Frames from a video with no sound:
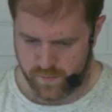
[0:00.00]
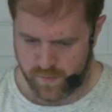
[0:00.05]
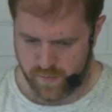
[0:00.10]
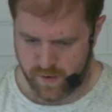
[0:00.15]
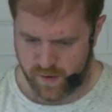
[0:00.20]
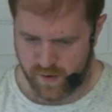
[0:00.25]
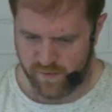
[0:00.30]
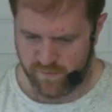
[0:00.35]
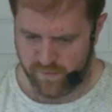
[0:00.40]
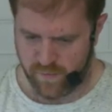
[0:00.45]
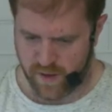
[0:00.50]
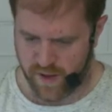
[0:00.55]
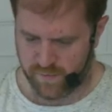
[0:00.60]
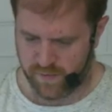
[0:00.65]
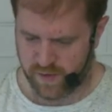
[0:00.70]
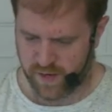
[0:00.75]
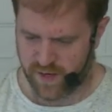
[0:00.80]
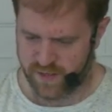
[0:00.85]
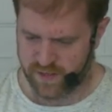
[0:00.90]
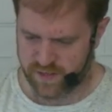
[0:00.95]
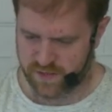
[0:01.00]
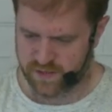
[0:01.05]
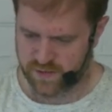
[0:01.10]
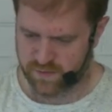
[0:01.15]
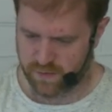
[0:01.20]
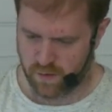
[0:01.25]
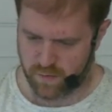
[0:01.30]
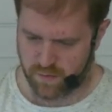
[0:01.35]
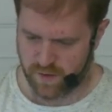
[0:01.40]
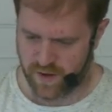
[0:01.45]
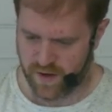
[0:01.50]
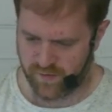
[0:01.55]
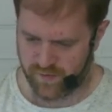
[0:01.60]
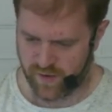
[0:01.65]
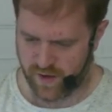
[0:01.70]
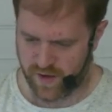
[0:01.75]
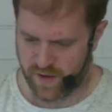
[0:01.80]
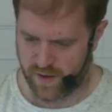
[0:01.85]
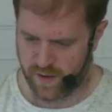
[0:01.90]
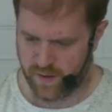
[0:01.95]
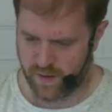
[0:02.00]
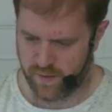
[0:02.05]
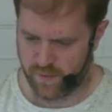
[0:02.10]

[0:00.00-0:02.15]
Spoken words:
Half my applications scroll naturally